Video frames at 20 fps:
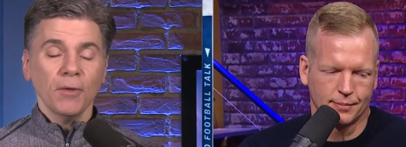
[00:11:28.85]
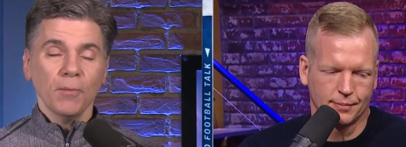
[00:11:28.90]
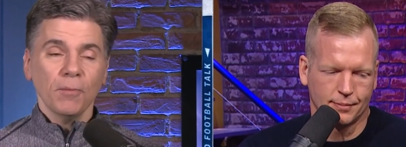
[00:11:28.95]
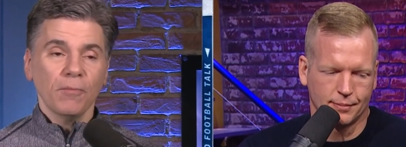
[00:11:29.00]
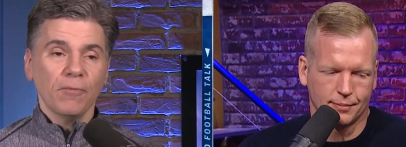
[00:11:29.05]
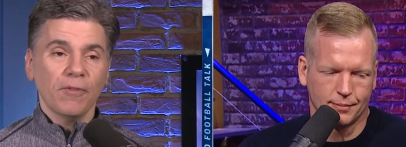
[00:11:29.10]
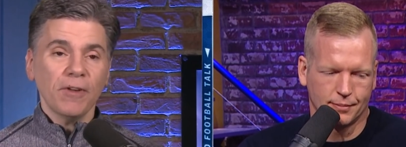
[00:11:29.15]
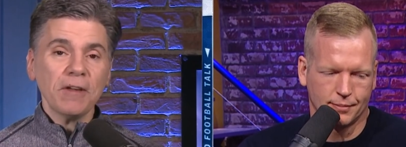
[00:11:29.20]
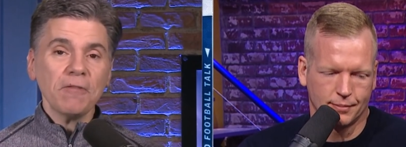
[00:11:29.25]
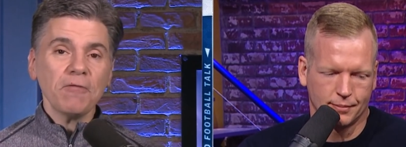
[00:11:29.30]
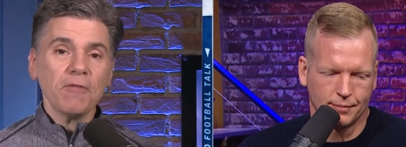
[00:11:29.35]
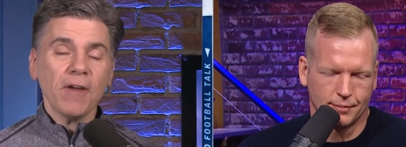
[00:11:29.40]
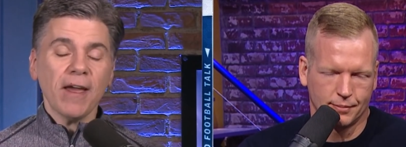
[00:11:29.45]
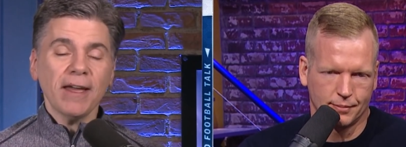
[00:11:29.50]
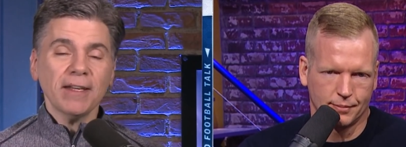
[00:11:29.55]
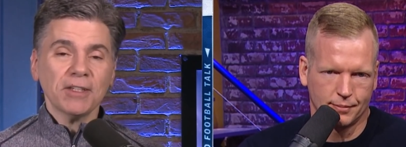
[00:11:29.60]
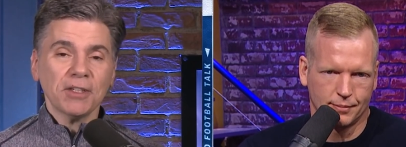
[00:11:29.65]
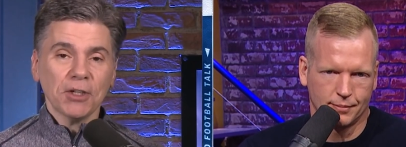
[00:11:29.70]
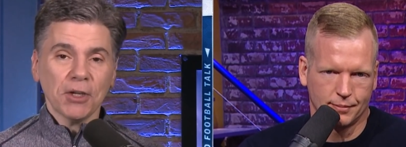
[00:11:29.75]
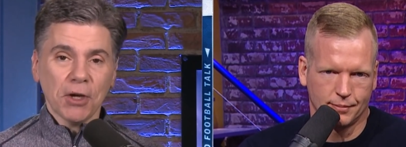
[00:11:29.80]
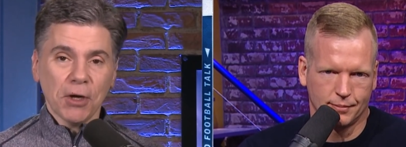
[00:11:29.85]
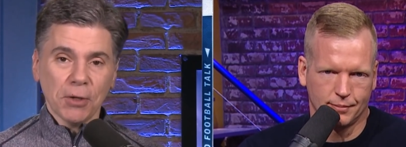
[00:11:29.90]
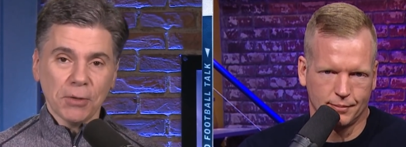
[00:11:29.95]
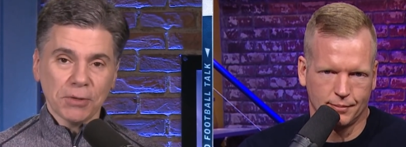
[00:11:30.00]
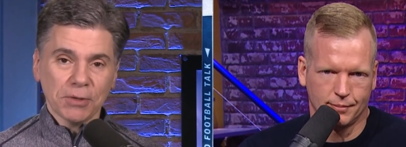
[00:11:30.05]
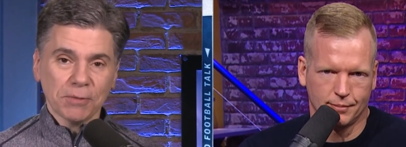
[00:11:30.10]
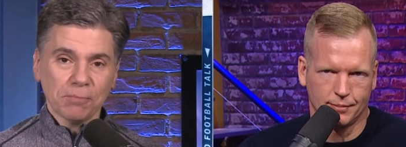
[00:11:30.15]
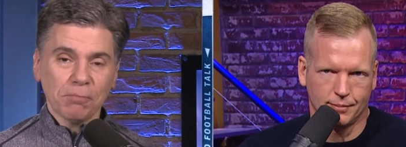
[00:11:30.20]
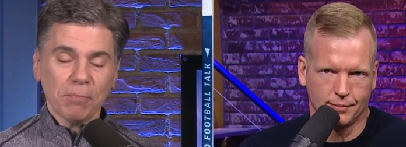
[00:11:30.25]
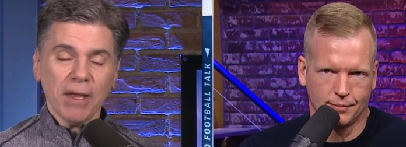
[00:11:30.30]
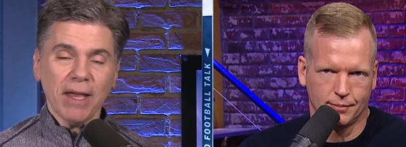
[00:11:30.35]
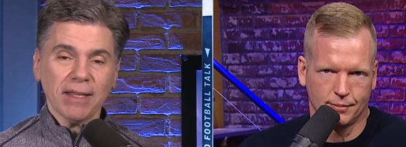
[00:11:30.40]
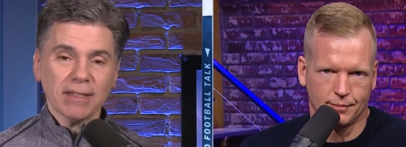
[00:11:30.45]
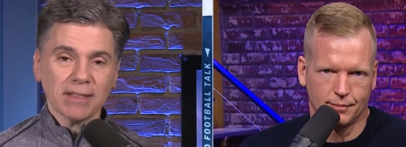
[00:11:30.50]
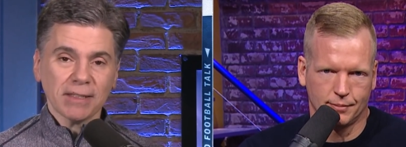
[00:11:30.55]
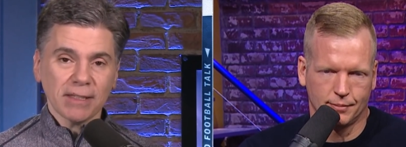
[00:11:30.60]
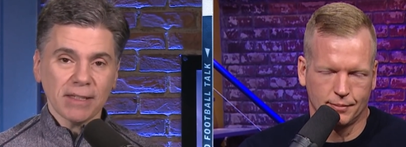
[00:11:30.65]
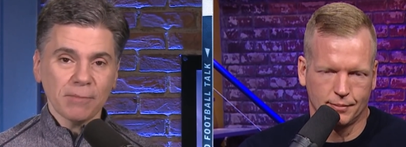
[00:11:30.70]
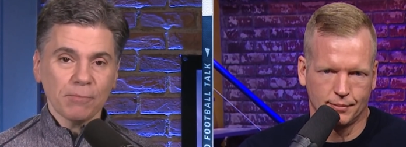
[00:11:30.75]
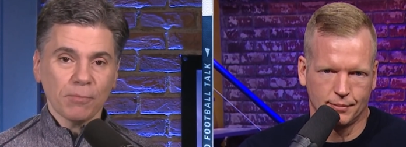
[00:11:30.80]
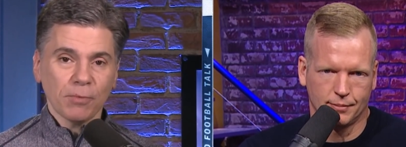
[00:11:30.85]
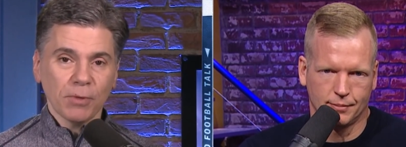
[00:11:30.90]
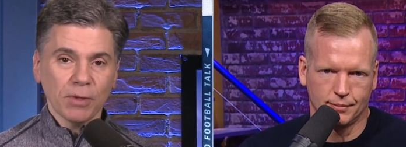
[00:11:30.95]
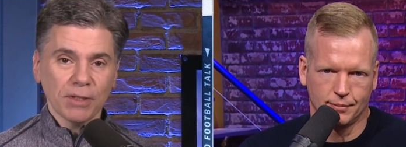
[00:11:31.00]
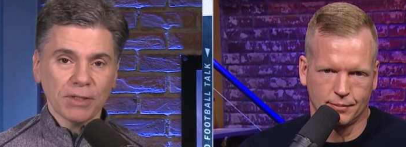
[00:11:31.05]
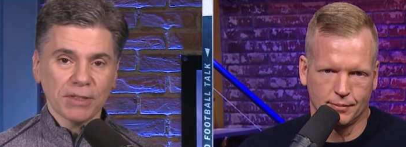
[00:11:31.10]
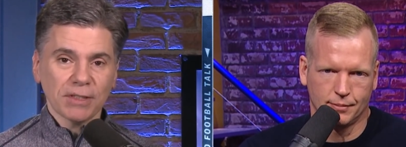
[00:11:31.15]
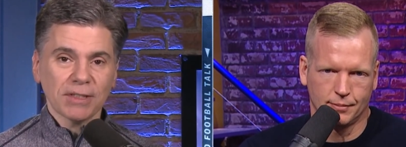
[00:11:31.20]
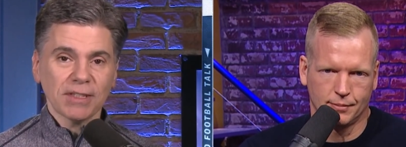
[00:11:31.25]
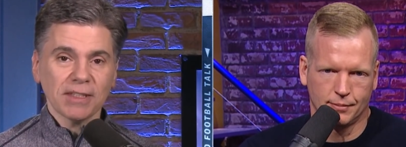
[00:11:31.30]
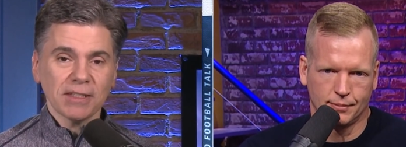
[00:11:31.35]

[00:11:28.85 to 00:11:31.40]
Speaker 1: Vic Fangio's pink slip was